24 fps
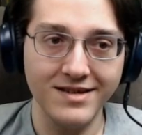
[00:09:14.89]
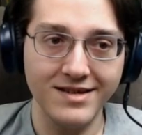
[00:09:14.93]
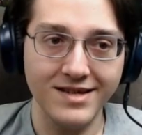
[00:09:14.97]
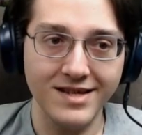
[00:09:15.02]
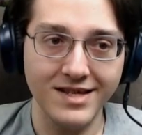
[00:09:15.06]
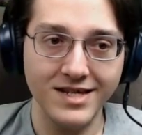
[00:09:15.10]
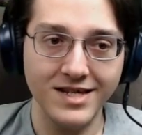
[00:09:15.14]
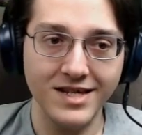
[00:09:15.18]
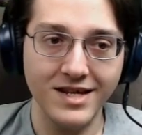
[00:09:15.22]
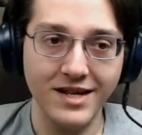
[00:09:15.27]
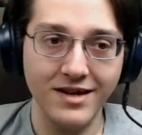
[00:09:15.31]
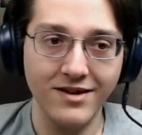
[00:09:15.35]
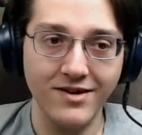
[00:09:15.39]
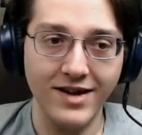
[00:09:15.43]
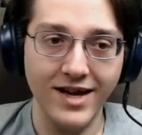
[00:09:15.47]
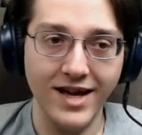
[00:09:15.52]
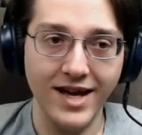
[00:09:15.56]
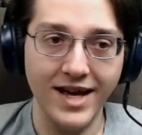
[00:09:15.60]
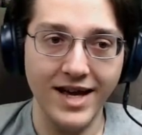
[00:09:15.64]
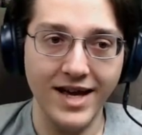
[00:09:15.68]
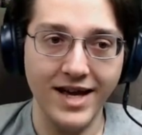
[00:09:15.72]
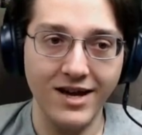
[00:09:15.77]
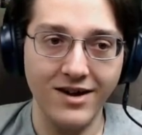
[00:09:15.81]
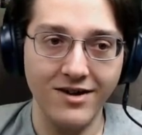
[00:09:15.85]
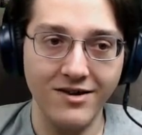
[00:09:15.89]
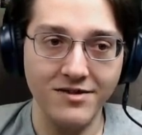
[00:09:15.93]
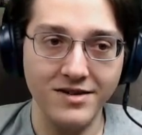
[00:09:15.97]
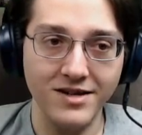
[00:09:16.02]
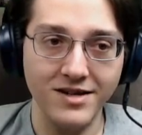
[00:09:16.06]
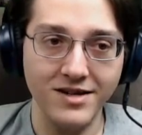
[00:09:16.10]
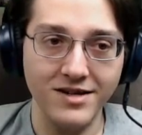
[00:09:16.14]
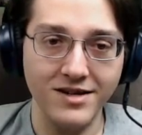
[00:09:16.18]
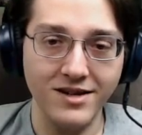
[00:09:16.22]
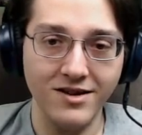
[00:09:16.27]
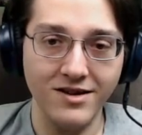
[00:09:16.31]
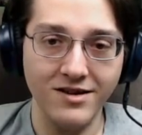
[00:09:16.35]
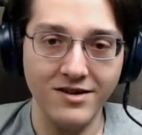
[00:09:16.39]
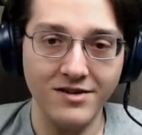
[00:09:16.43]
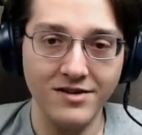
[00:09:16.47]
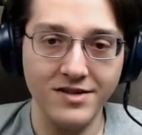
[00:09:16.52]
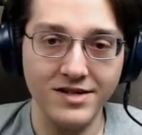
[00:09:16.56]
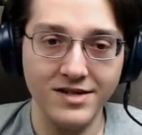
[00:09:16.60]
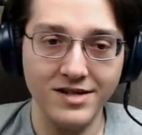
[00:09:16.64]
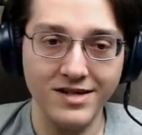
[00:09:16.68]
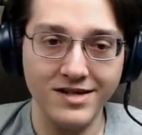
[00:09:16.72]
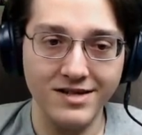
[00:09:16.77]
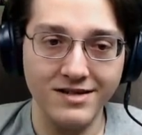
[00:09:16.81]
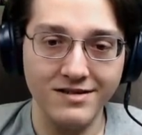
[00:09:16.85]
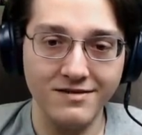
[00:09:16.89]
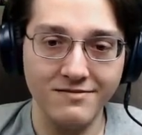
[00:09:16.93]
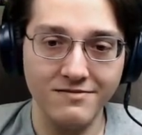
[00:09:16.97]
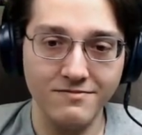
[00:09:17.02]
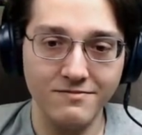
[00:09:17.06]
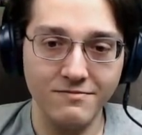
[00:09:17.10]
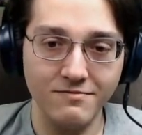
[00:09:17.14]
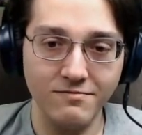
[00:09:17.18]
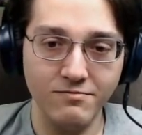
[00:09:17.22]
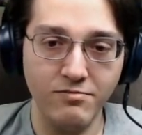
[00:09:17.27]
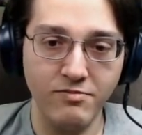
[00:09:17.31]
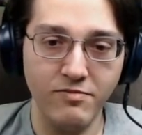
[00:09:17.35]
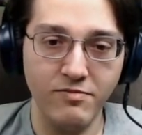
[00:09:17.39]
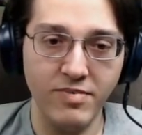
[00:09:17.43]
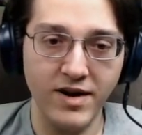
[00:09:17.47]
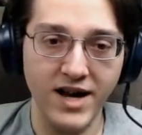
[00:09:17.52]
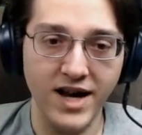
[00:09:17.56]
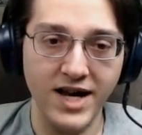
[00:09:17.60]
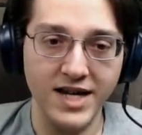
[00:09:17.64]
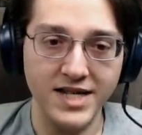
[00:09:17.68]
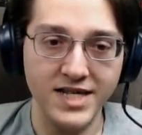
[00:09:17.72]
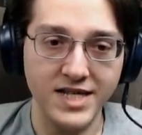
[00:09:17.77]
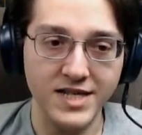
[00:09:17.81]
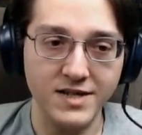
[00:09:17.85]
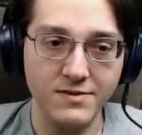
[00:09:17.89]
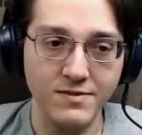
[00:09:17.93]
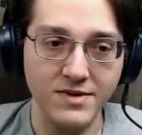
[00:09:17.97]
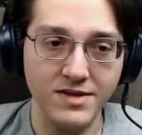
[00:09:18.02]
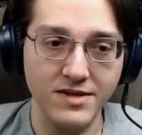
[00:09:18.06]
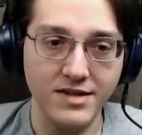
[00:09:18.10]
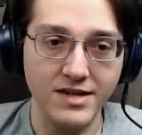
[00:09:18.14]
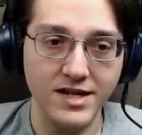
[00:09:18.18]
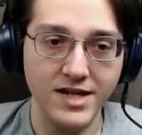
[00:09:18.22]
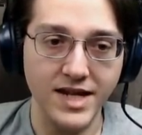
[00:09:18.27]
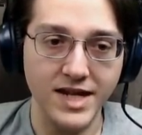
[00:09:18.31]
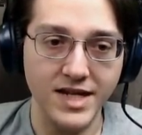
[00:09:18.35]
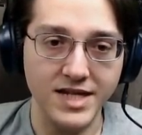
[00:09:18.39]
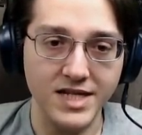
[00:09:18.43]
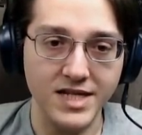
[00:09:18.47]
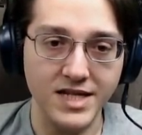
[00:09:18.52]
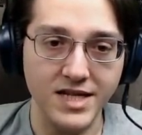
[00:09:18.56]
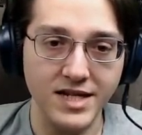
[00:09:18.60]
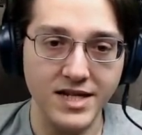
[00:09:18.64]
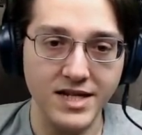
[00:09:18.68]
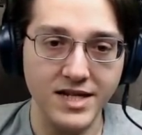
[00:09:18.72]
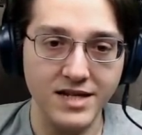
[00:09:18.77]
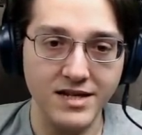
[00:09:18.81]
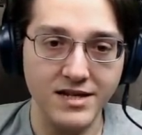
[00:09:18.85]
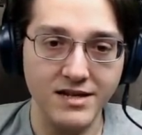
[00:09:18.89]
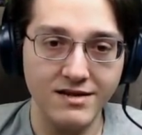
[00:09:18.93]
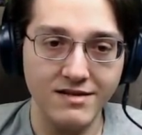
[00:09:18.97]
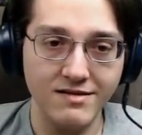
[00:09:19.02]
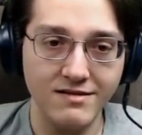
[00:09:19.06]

Just, you know, hey, all the all the bots with the Nexelit.